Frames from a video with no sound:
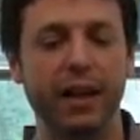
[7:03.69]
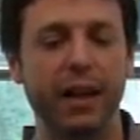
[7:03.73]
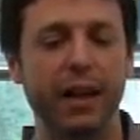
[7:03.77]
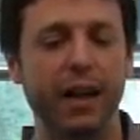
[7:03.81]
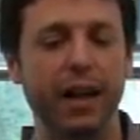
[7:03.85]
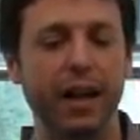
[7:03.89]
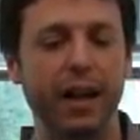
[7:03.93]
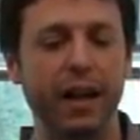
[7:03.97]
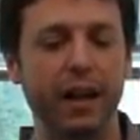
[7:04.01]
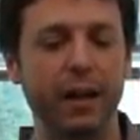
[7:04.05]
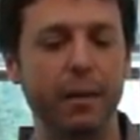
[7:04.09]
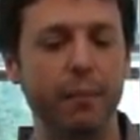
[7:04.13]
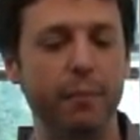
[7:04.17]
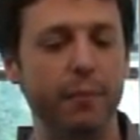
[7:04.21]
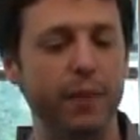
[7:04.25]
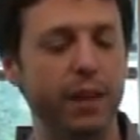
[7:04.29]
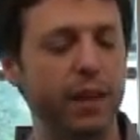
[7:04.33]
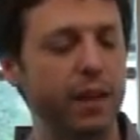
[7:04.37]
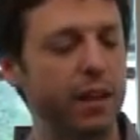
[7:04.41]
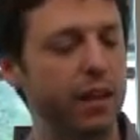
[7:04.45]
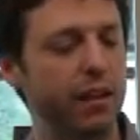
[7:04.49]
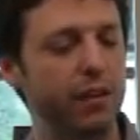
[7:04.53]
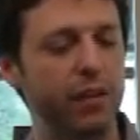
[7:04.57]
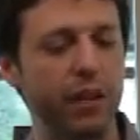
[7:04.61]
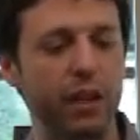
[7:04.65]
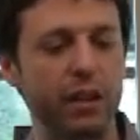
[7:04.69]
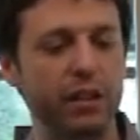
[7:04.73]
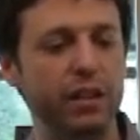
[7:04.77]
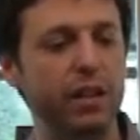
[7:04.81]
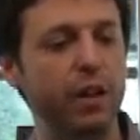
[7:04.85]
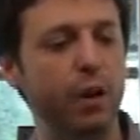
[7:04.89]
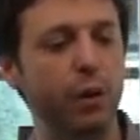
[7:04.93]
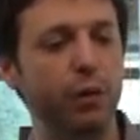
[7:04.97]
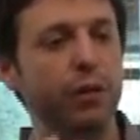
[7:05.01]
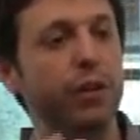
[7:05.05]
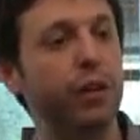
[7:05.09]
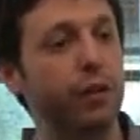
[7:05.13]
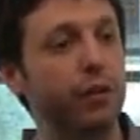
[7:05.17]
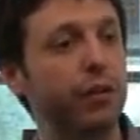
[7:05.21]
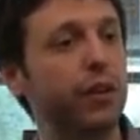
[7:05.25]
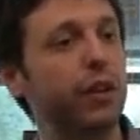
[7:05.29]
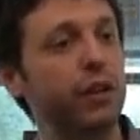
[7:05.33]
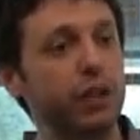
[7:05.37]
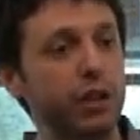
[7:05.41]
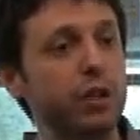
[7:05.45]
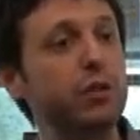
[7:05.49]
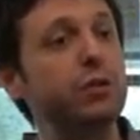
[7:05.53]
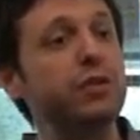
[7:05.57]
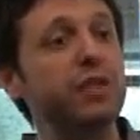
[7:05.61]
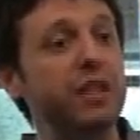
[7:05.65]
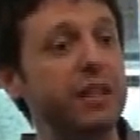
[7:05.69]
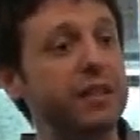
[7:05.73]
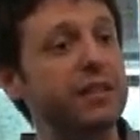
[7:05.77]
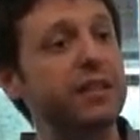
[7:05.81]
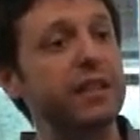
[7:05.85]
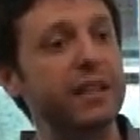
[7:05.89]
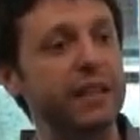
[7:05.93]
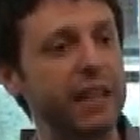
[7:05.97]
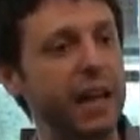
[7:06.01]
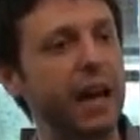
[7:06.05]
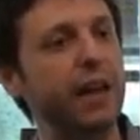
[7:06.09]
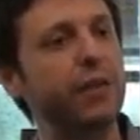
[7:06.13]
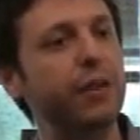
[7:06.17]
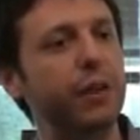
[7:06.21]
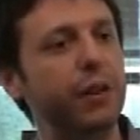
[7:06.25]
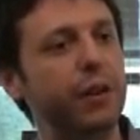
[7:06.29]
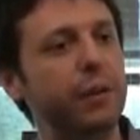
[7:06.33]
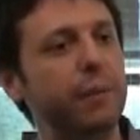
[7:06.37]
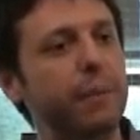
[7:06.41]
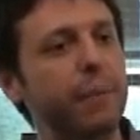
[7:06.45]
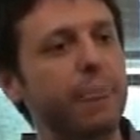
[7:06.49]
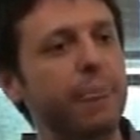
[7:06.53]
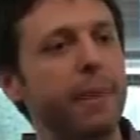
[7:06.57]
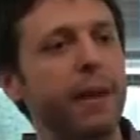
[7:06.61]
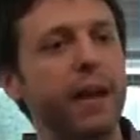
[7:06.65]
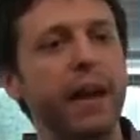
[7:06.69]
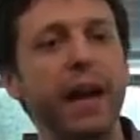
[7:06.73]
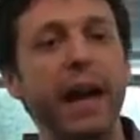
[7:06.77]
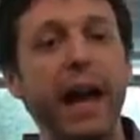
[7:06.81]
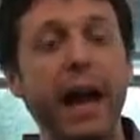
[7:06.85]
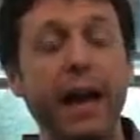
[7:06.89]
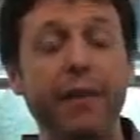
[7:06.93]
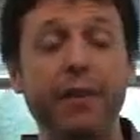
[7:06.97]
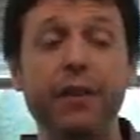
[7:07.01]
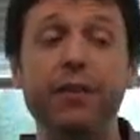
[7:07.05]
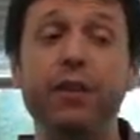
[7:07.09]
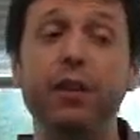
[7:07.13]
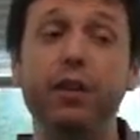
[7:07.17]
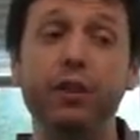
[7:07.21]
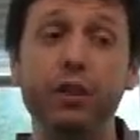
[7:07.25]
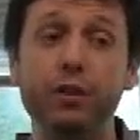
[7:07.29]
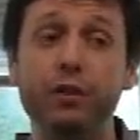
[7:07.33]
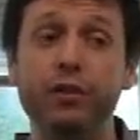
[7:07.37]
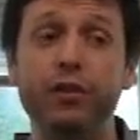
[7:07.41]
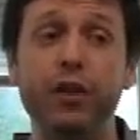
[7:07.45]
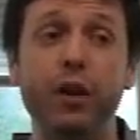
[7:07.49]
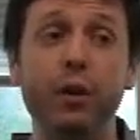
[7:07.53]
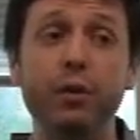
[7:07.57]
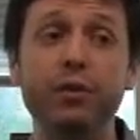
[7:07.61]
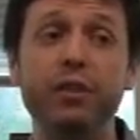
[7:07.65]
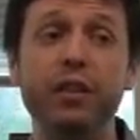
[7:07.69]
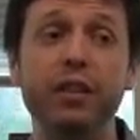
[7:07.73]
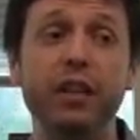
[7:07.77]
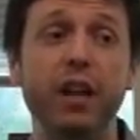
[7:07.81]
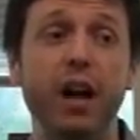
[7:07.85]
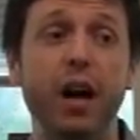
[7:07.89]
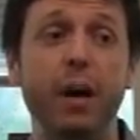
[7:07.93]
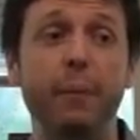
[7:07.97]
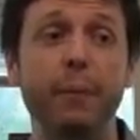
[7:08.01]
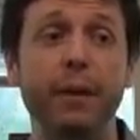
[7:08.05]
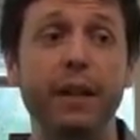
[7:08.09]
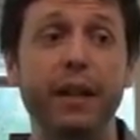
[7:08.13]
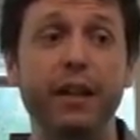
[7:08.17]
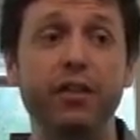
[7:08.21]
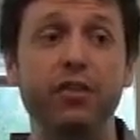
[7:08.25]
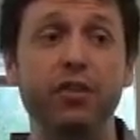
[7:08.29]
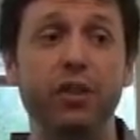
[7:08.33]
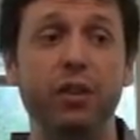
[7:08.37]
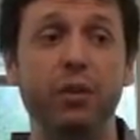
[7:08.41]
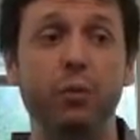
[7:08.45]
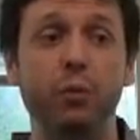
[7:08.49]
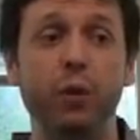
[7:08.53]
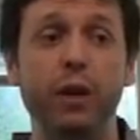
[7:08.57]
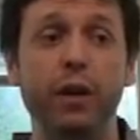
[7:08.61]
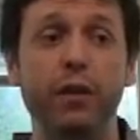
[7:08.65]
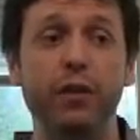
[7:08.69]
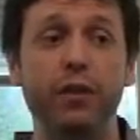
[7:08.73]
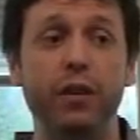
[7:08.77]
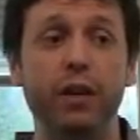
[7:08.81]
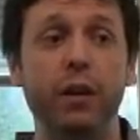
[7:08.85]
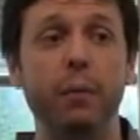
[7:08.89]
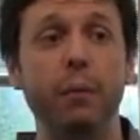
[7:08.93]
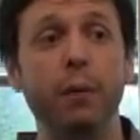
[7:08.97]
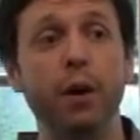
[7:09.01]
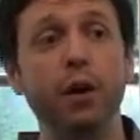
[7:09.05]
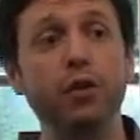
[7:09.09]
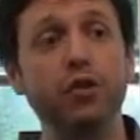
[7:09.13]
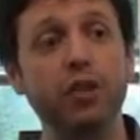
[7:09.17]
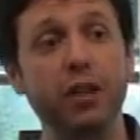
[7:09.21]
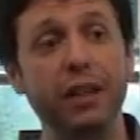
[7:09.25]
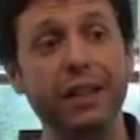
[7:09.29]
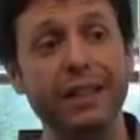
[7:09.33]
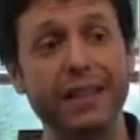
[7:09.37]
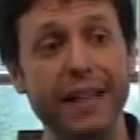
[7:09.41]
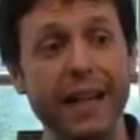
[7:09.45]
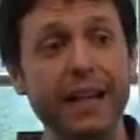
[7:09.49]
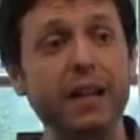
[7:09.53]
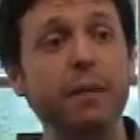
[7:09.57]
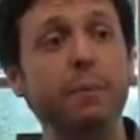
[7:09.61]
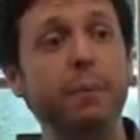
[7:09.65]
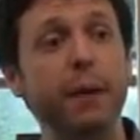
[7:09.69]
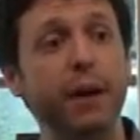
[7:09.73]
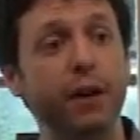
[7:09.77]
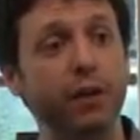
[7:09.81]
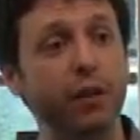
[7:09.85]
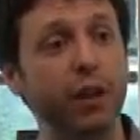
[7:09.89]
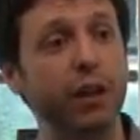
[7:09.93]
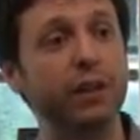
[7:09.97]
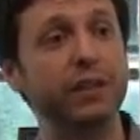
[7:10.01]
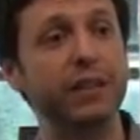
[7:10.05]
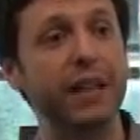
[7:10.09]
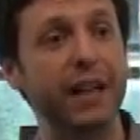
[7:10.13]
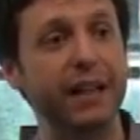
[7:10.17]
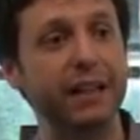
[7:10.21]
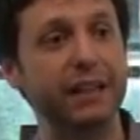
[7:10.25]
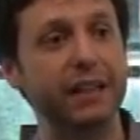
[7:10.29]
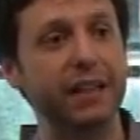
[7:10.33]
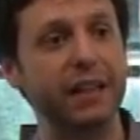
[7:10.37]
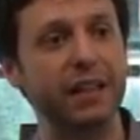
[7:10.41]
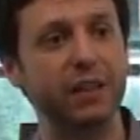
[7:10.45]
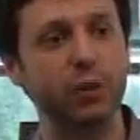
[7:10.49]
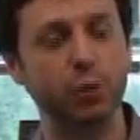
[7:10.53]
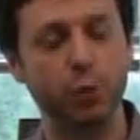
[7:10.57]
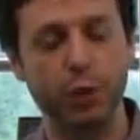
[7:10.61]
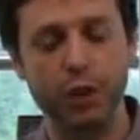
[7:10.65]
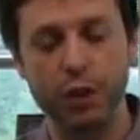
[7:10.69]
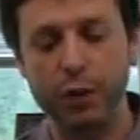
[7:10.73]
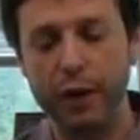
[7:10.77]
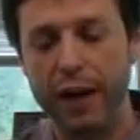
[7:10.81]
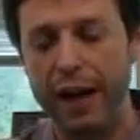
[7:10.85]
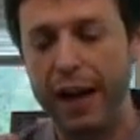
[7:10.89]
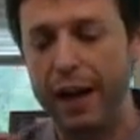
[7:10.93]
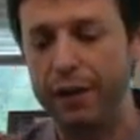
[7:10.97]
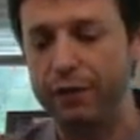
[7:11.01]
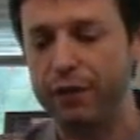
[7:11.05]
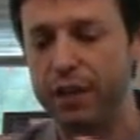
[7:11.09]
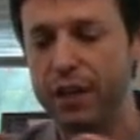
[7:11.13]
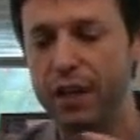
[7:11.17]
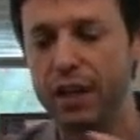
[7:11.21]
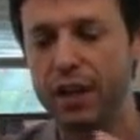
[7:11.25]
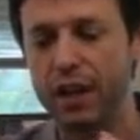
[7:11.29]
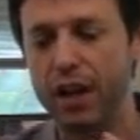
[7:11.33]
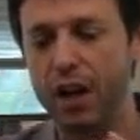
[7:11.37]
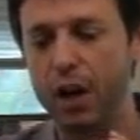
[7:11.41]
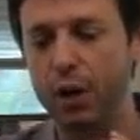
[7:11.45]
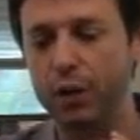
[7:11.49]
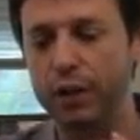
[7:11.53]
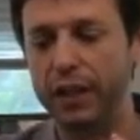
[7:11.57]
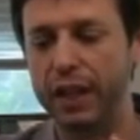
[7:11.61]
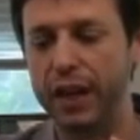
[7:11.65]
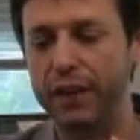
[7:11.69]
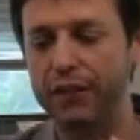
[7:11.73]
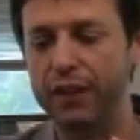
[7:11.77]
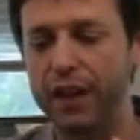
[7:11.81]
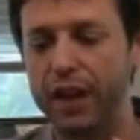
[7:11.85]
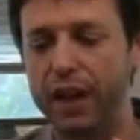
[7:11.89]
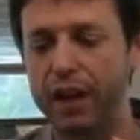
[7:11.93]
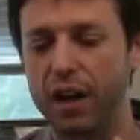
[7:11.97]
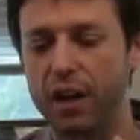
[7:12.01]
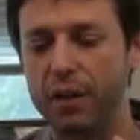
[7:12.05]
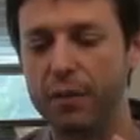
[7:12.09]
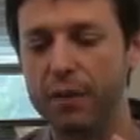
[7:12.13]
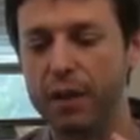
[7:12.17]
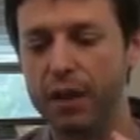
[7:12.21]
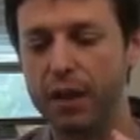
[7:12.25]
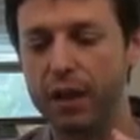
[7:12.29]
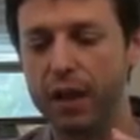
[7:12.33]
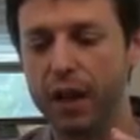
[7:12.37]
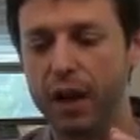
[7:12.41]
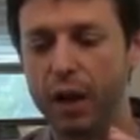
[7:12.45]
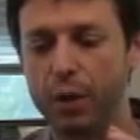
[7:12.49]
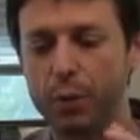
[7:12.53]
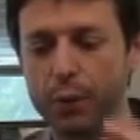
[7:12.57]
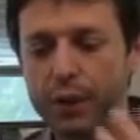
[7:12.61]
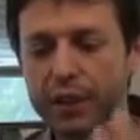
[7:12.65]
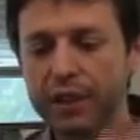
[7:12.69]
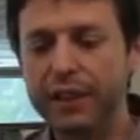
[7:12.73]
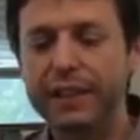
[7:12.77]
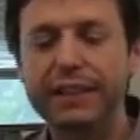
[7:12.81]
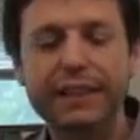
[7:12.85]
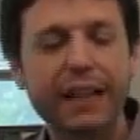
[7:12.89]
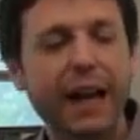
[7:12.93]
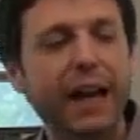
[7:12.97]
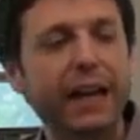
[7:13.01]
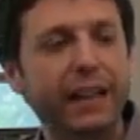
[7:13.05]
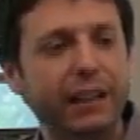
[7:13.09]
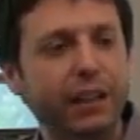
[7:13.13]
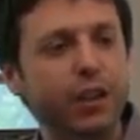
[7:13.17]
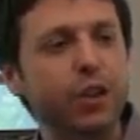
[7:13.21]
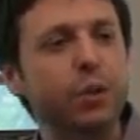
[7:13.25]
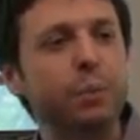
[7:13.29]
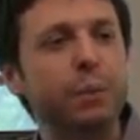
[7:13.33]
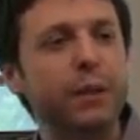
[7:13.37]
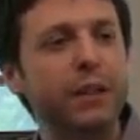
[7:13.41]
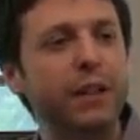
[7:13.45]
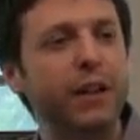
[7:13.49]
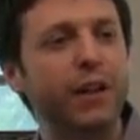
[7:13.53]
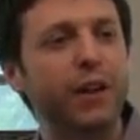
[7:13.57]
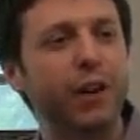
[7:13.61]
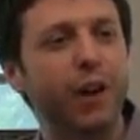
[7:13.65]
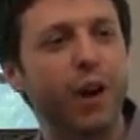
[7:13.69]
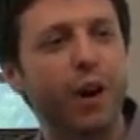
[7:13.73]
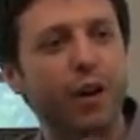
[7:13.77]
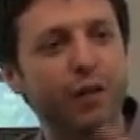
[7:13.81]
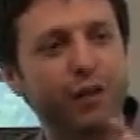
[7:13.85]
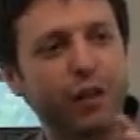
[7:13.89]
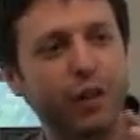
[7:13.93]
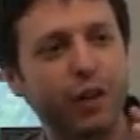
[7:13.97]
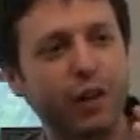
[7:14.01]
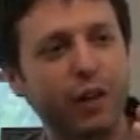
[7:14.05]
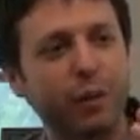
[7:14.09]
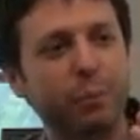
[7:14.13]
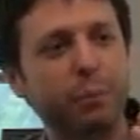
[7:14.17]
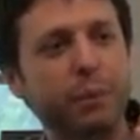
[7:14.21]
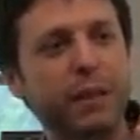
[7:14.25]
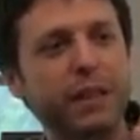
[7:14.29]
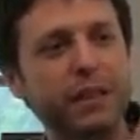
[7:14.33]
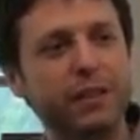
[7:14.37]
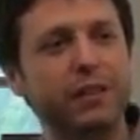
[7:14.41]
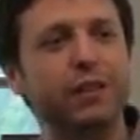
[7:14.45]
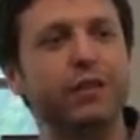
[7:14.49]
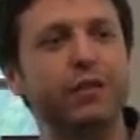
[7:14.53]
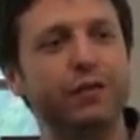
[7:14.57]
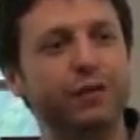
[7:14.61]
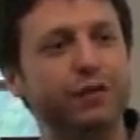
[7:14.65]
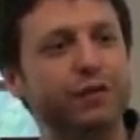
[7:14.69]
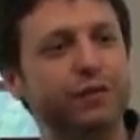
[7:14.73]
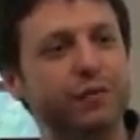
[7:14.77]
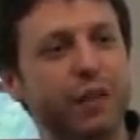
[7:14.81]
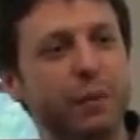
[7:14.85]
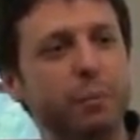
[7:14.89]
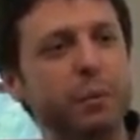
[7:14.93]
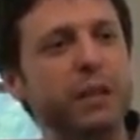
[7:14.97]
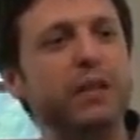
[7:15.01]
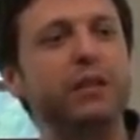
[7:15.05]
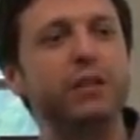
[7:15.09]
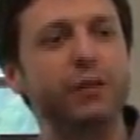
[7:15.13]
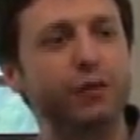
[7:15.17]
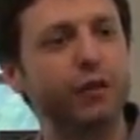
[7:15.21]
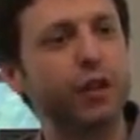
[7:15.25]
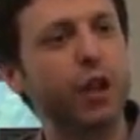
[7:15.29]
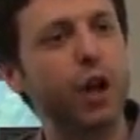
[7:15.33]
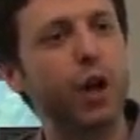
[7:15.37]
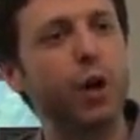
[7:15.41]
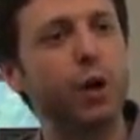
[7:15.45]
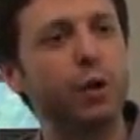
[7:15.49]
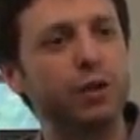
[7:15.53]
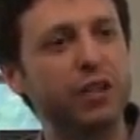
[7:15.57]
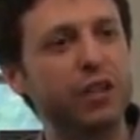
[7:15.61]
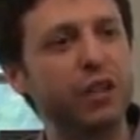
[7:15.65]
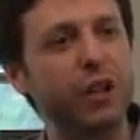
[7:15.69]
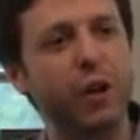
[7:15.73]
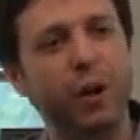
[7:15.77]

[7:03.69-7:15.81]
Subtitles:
Yeah. They'll use these together, and then they'll use those in combination with emerging data parallel techniques, where you have, okay, I've got a really tight loop here over a piece of code.